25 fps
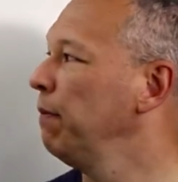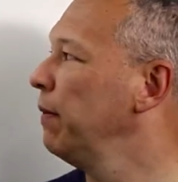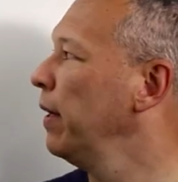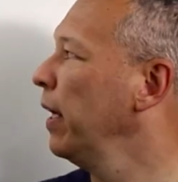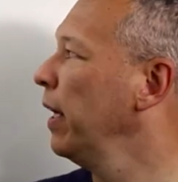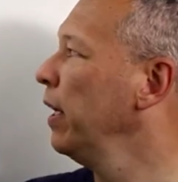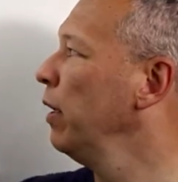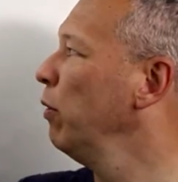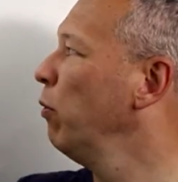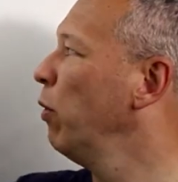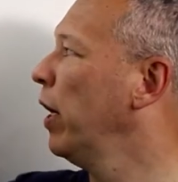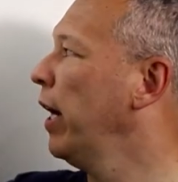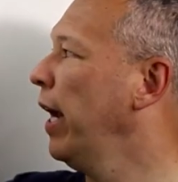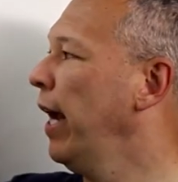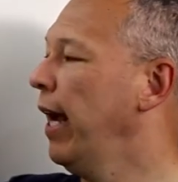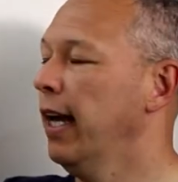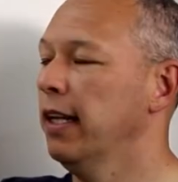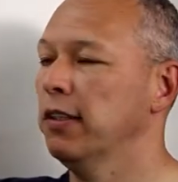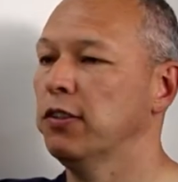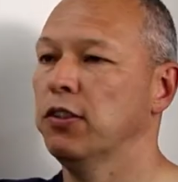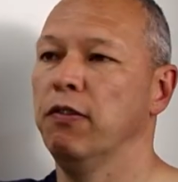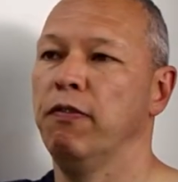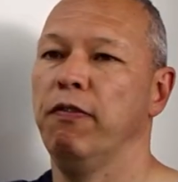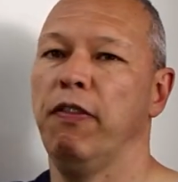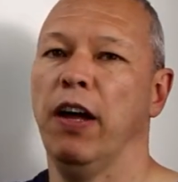thing, you want to
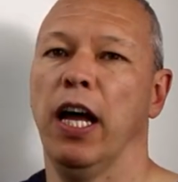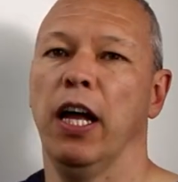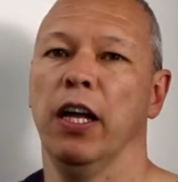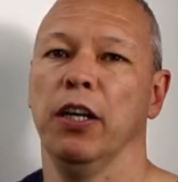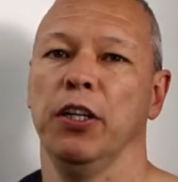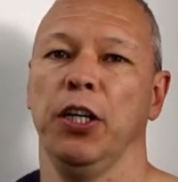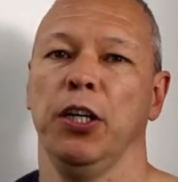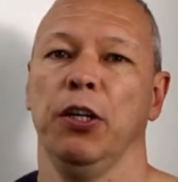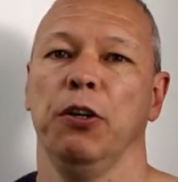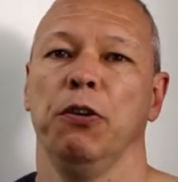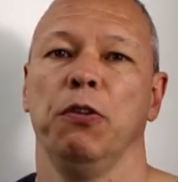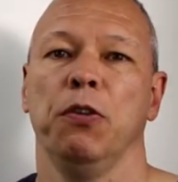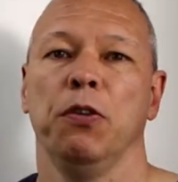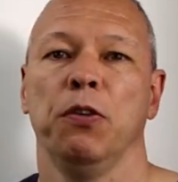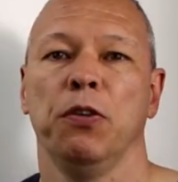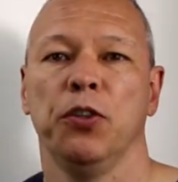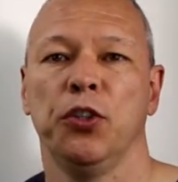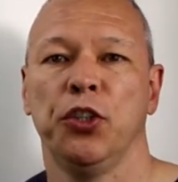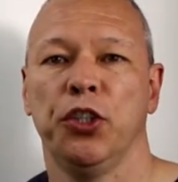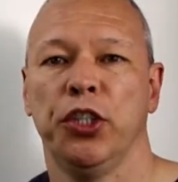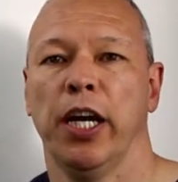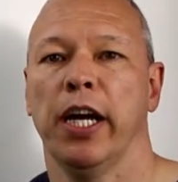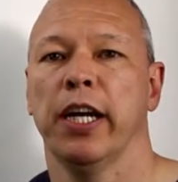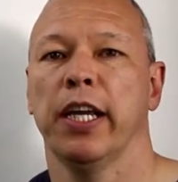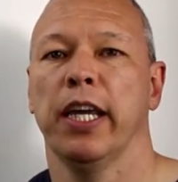add some value,
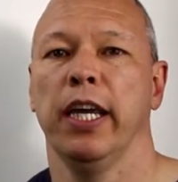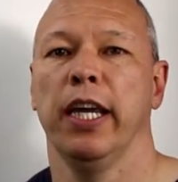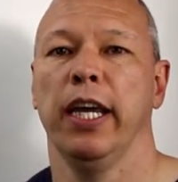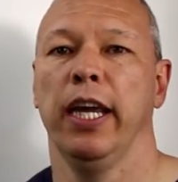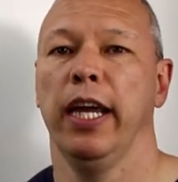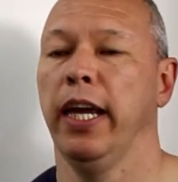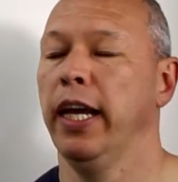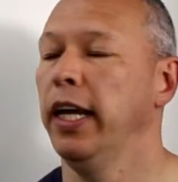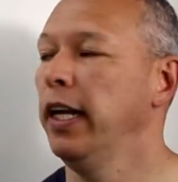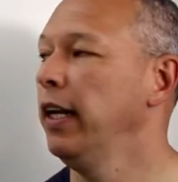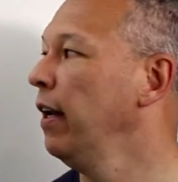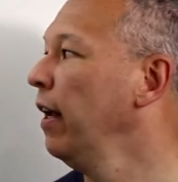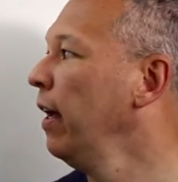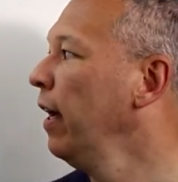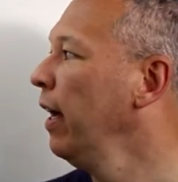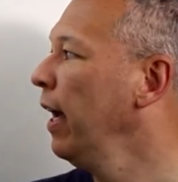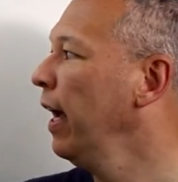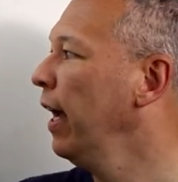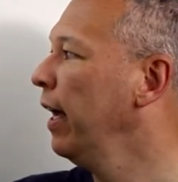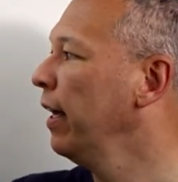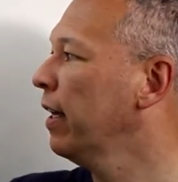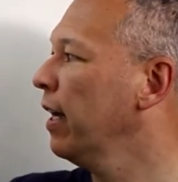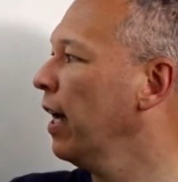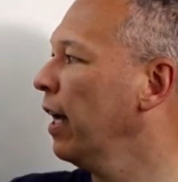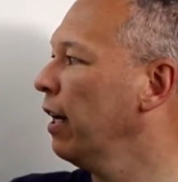checking in,
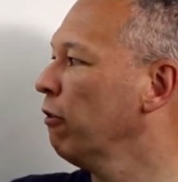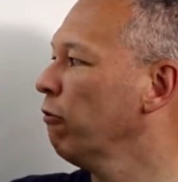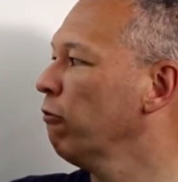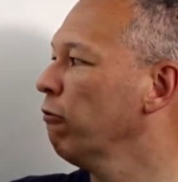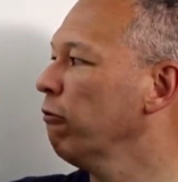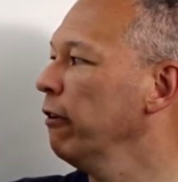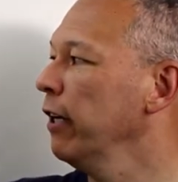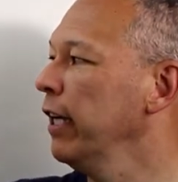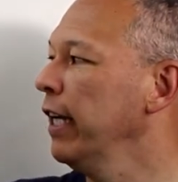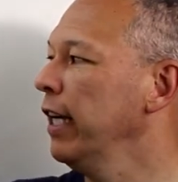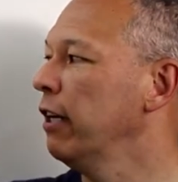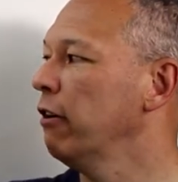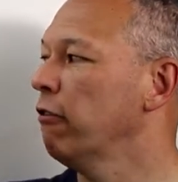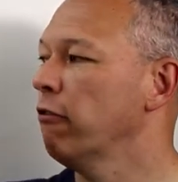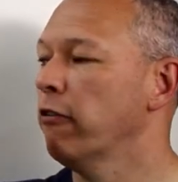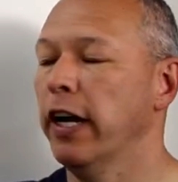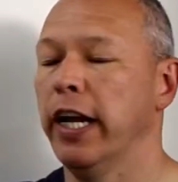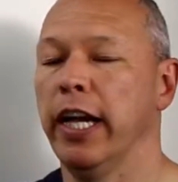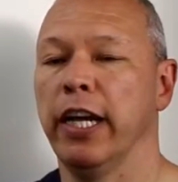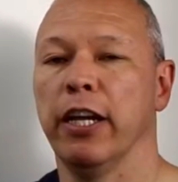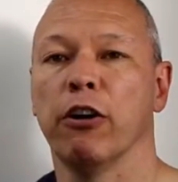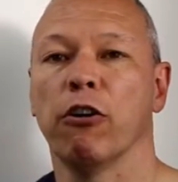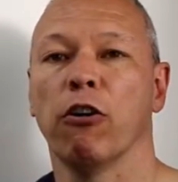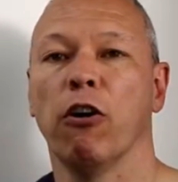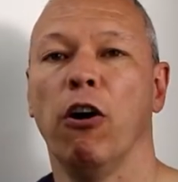and kind of
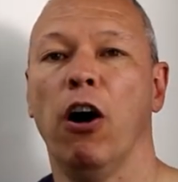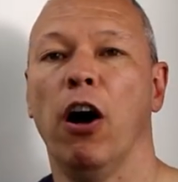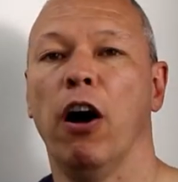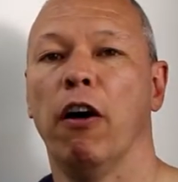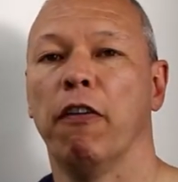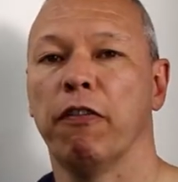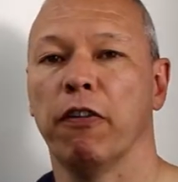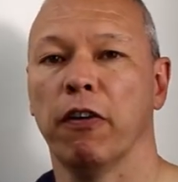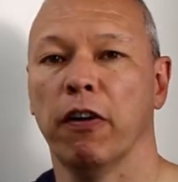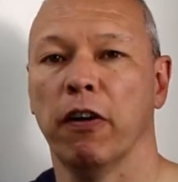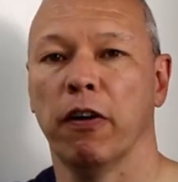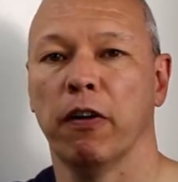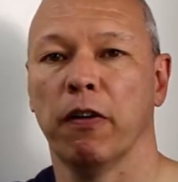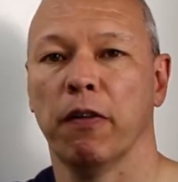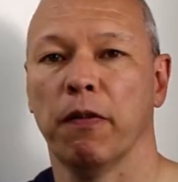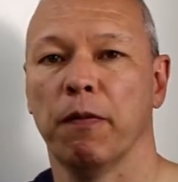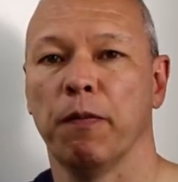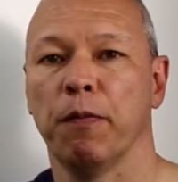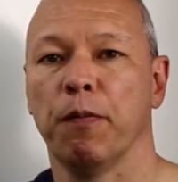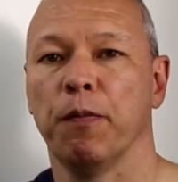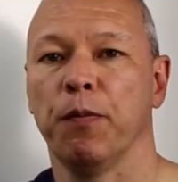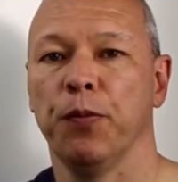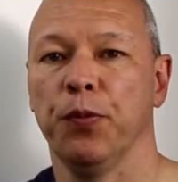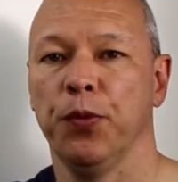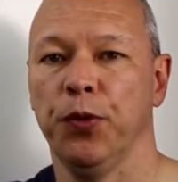reiterate your offer
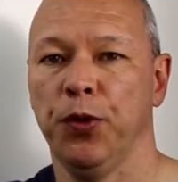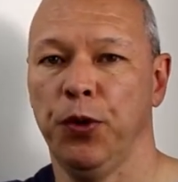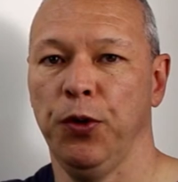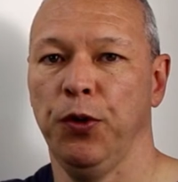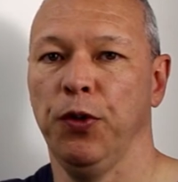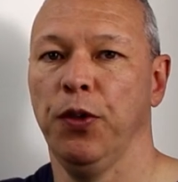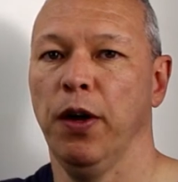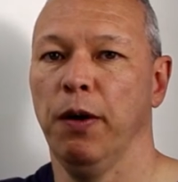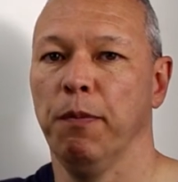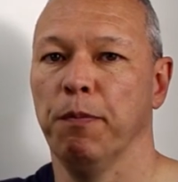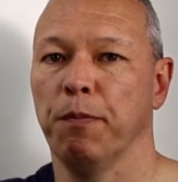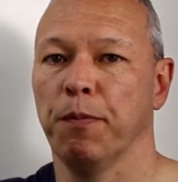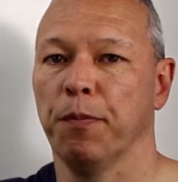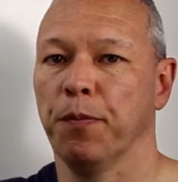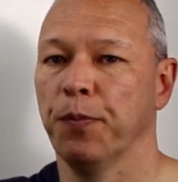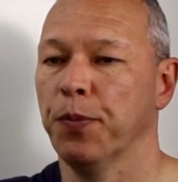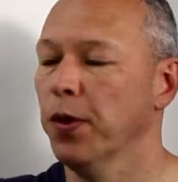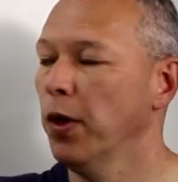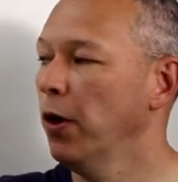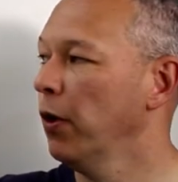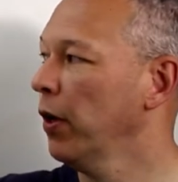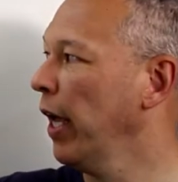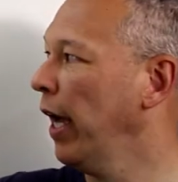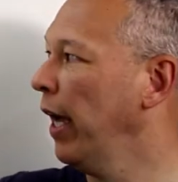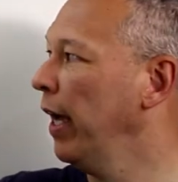to them,
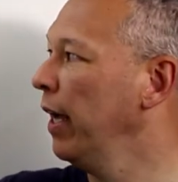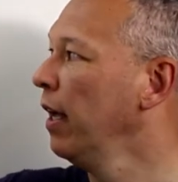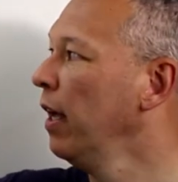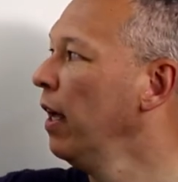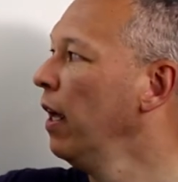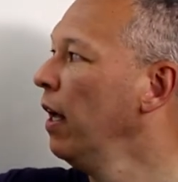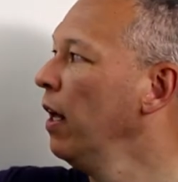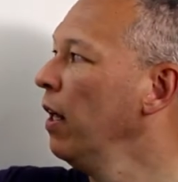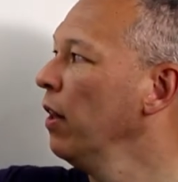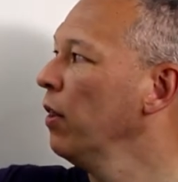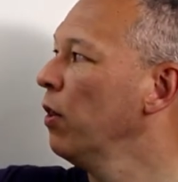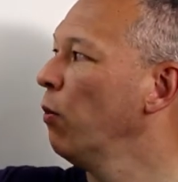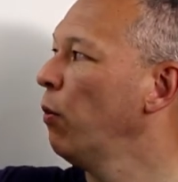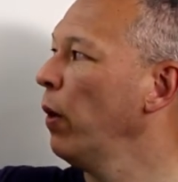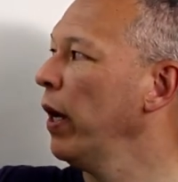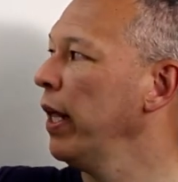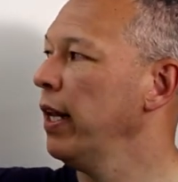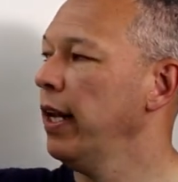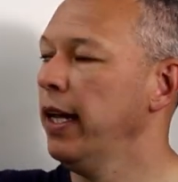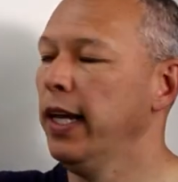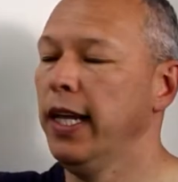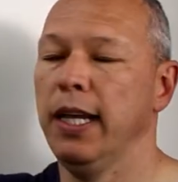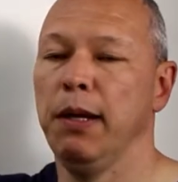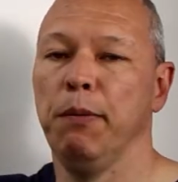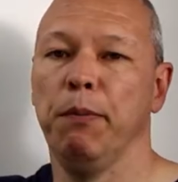okay? The way
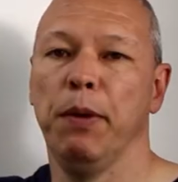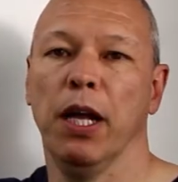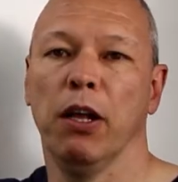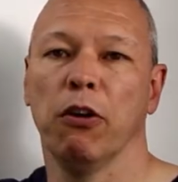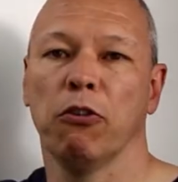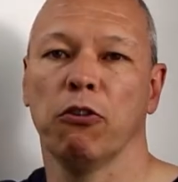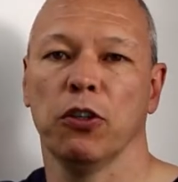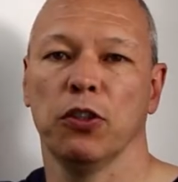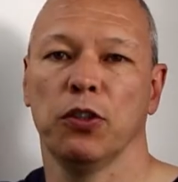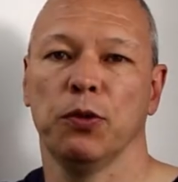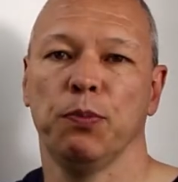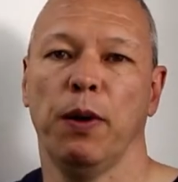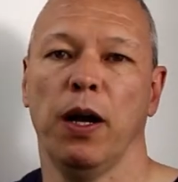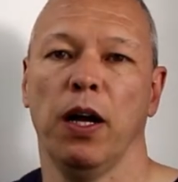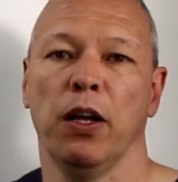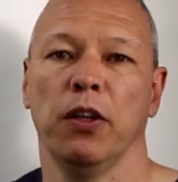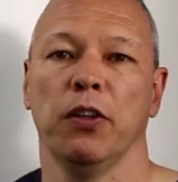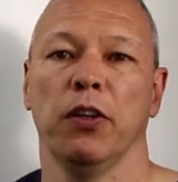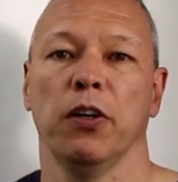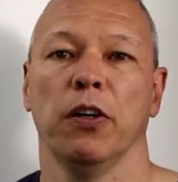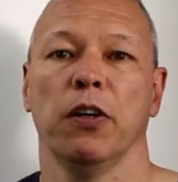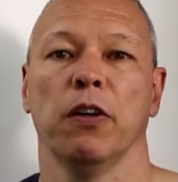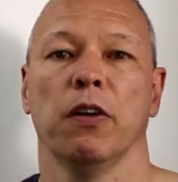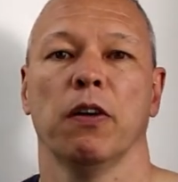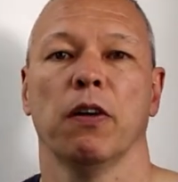the email
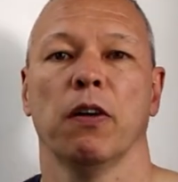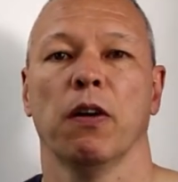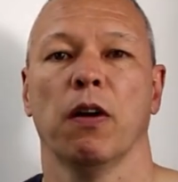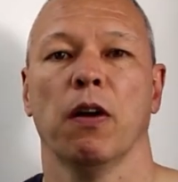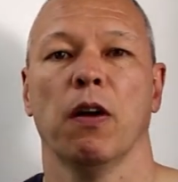responder